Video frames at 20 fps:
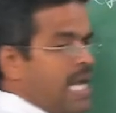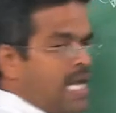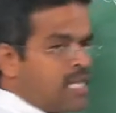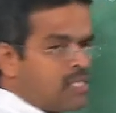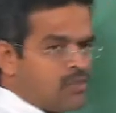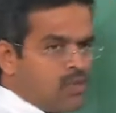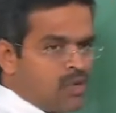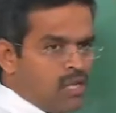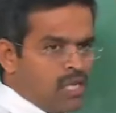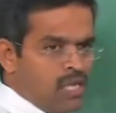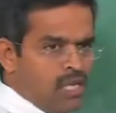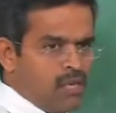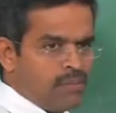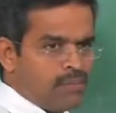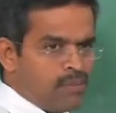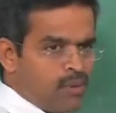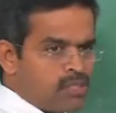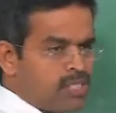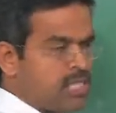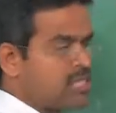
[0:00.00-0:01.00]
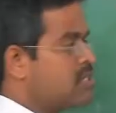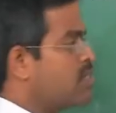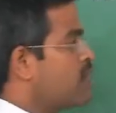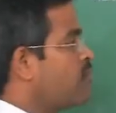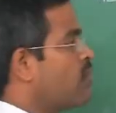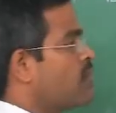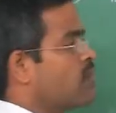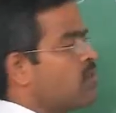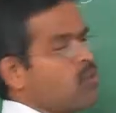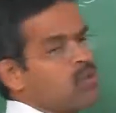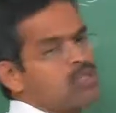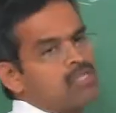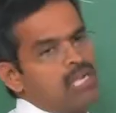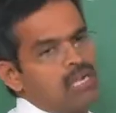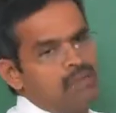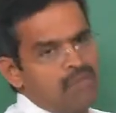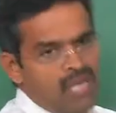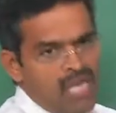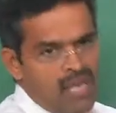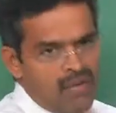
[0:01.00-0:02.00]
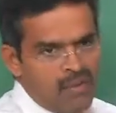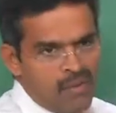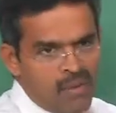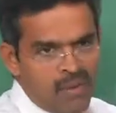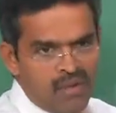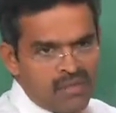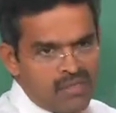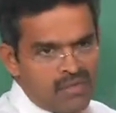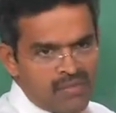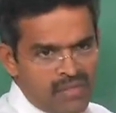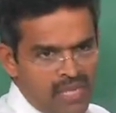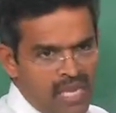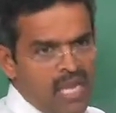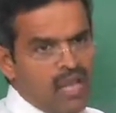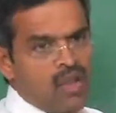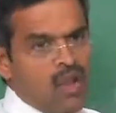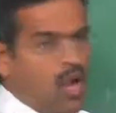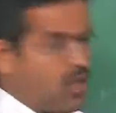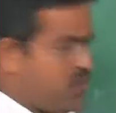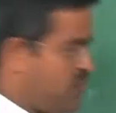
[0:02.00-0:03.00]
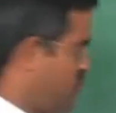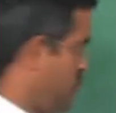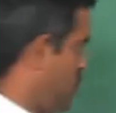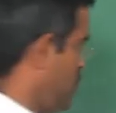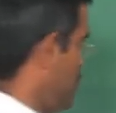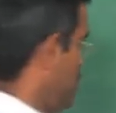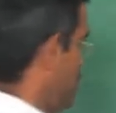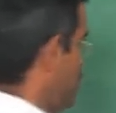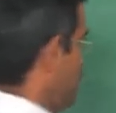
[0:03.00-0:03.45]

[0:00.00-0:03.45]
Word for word: actually projected for the original behavior because of scale laws.